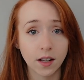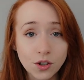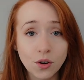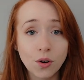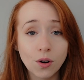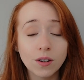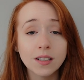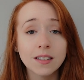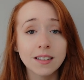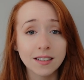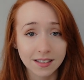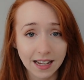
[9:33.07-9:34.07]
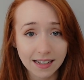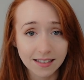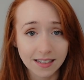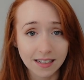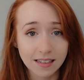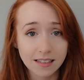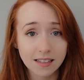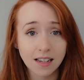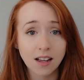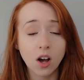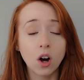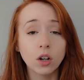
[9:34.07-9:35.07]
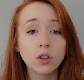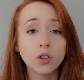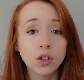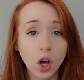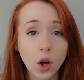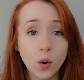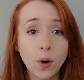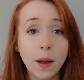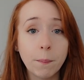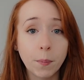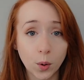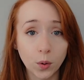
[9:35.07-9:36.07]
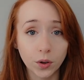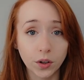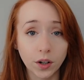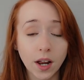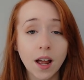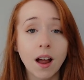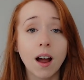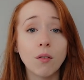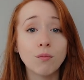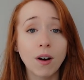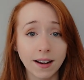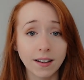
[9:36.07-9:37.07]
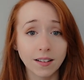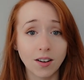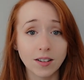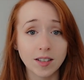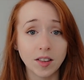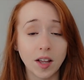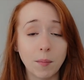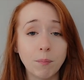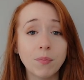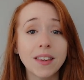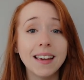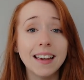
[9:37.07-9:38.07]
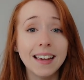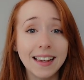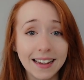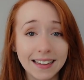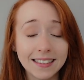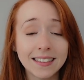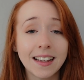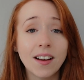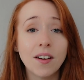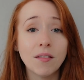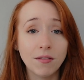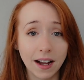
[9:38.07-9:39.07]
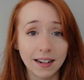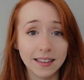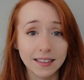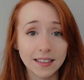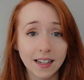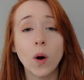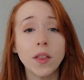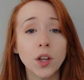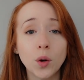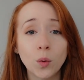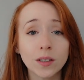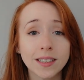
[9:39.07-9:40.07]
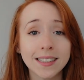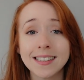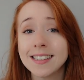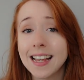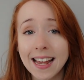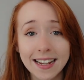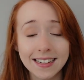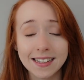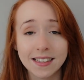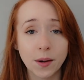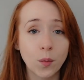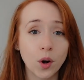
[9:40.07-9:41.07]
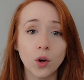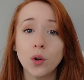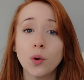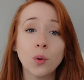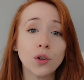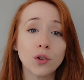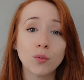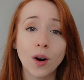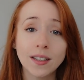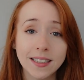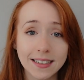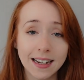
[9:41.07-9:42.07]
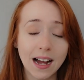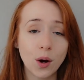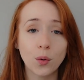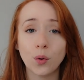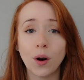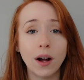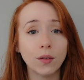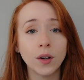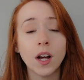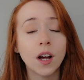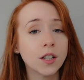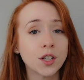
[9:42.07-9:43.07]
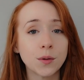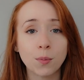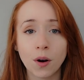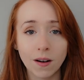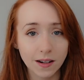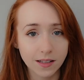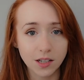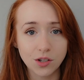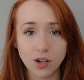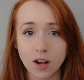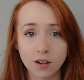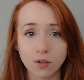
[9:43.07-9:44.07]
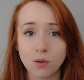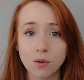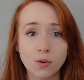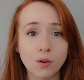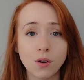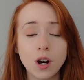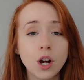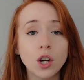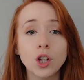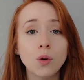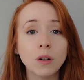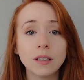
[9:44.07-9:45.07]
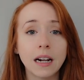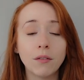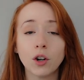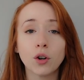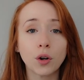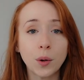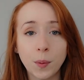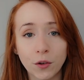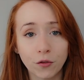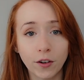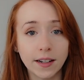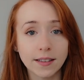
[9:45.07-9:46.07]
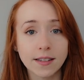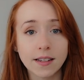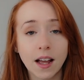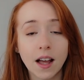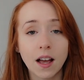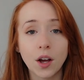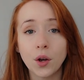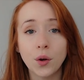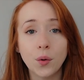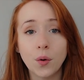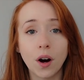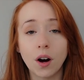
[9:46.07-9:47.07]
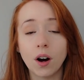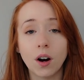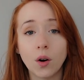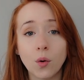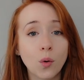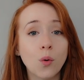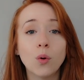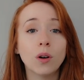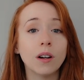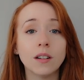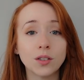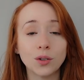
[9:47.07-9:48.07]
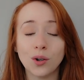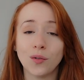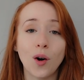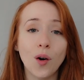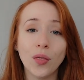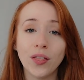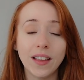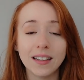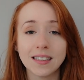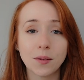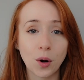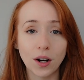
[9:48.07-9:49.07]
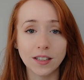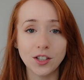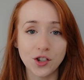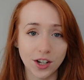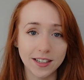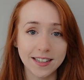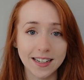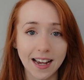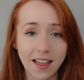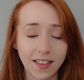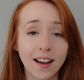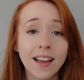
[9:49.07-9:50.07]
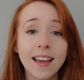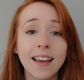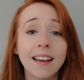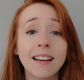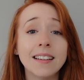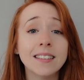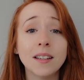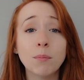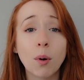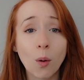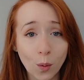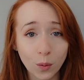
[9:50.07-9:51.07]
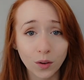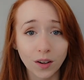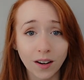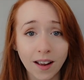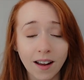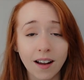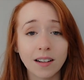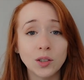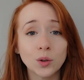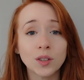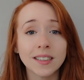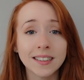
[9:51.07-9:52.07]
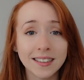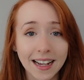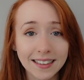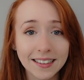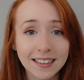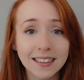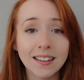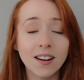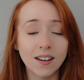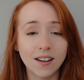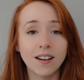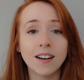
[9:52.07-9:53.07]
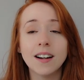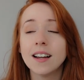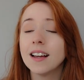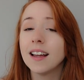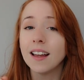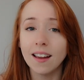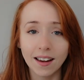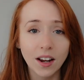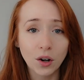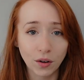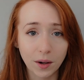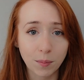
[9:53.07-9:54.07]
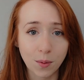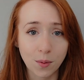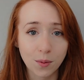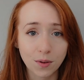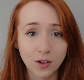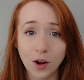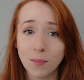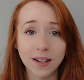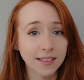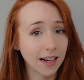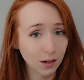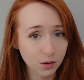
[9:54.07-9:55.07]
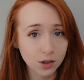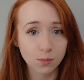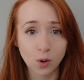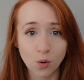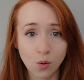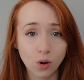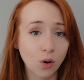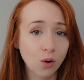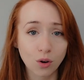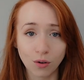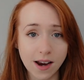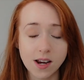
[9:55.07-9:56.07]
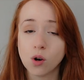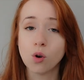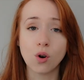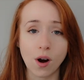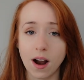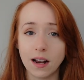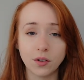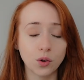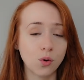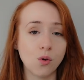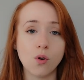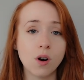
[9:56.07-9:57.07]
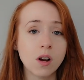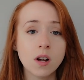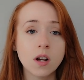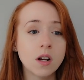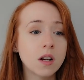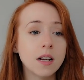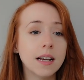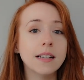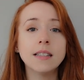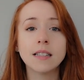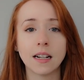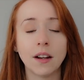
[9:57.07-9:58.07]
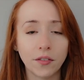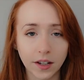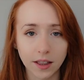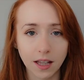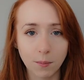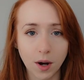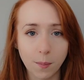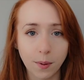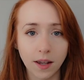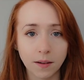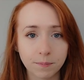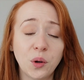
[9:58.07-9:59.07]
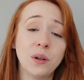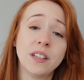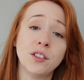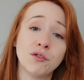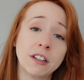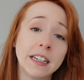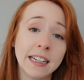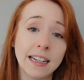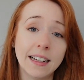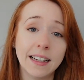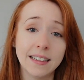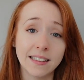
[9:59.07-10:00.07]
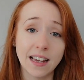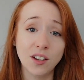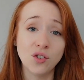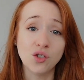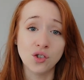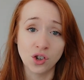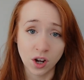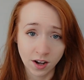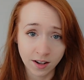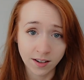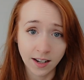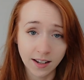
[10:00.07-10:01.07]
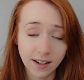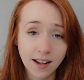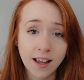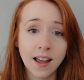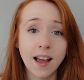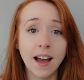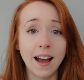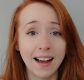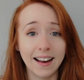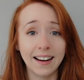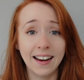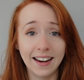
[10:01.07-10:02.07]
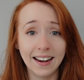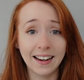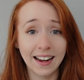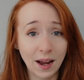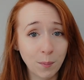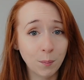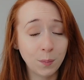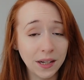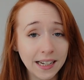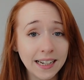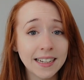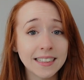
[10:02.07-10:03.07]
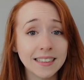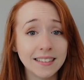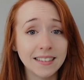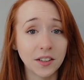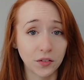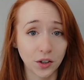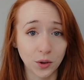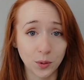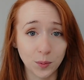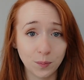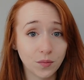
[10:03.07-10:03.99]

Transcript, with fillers: Your successes are so important, and recognizing them is valid. Whether you want to say it to someone, or you want to write it down, or have a sobriety journal, or you want to have a group of friends who are all sort of on this sobriety journey together, it is important, and your successes are incredible, no matter how small or great or grand or insignificant they might be. Quitting drinking is a journey and it can be difficult.